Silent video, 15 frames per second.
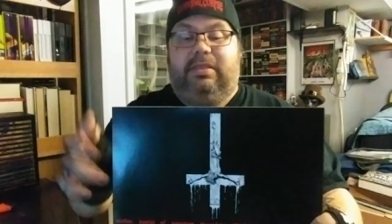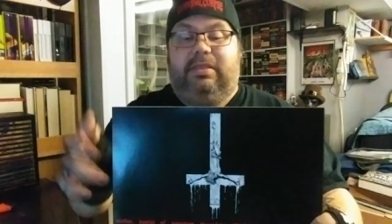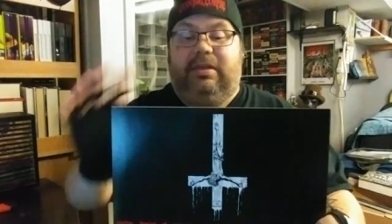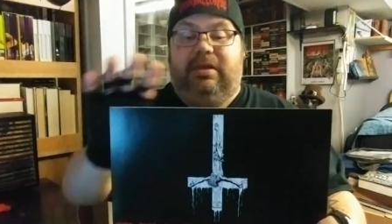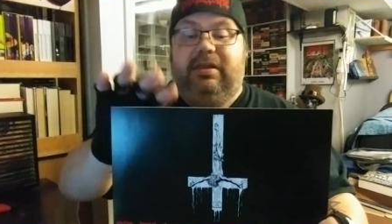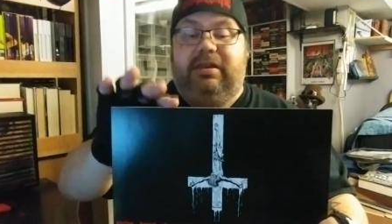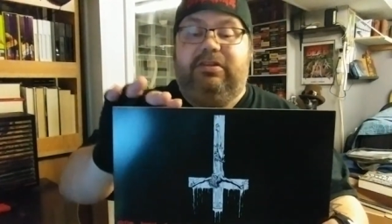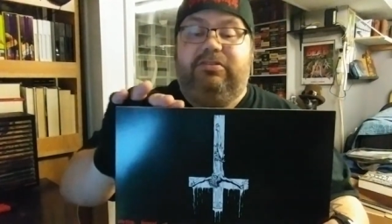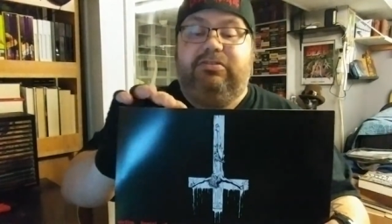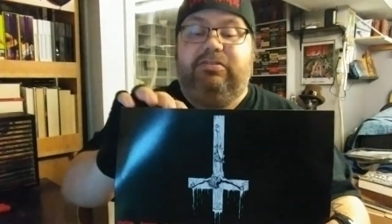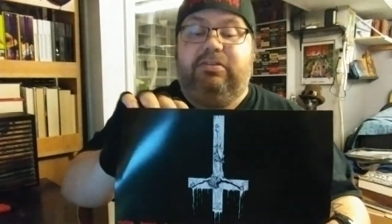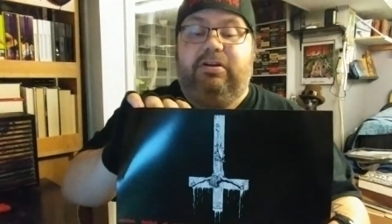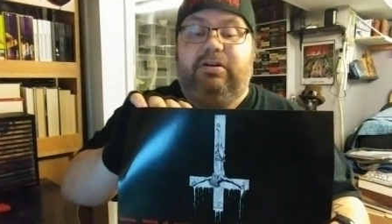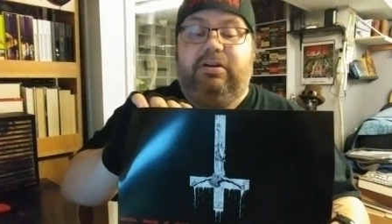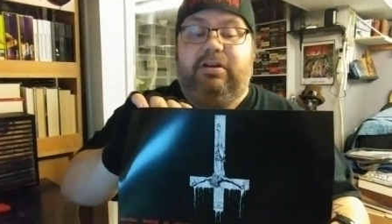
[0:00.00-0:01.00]

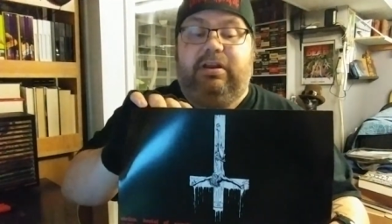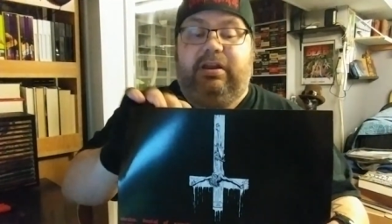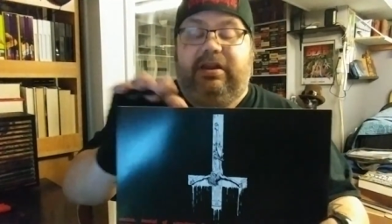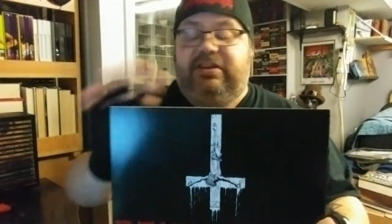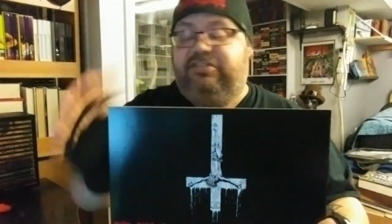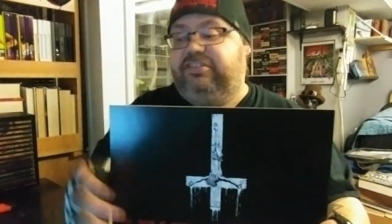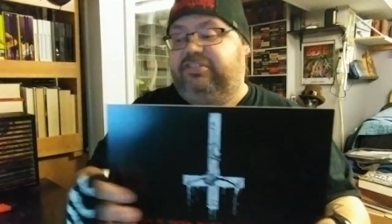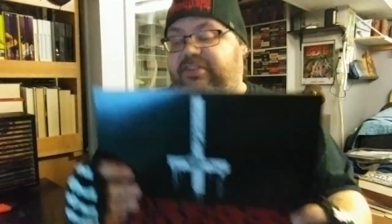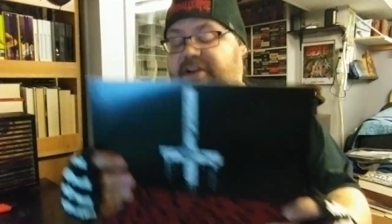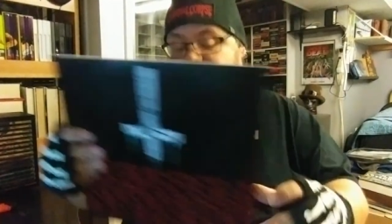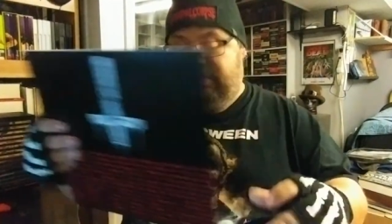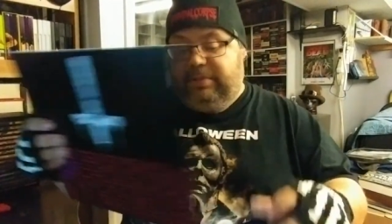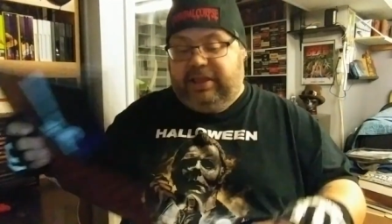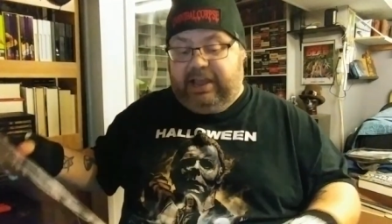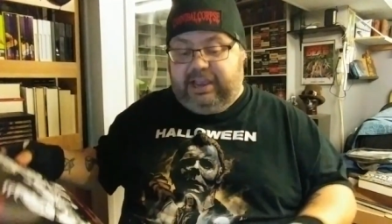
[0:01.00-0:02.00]
Insert, and it's just
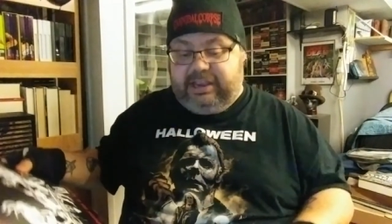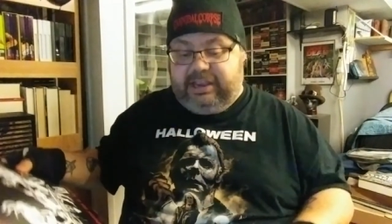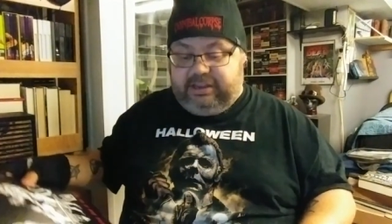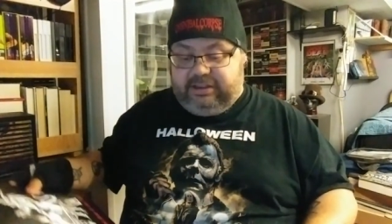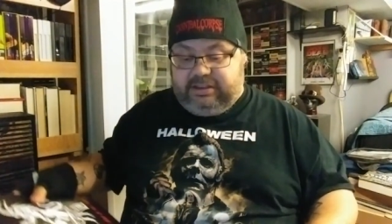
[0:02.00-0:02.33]
on black.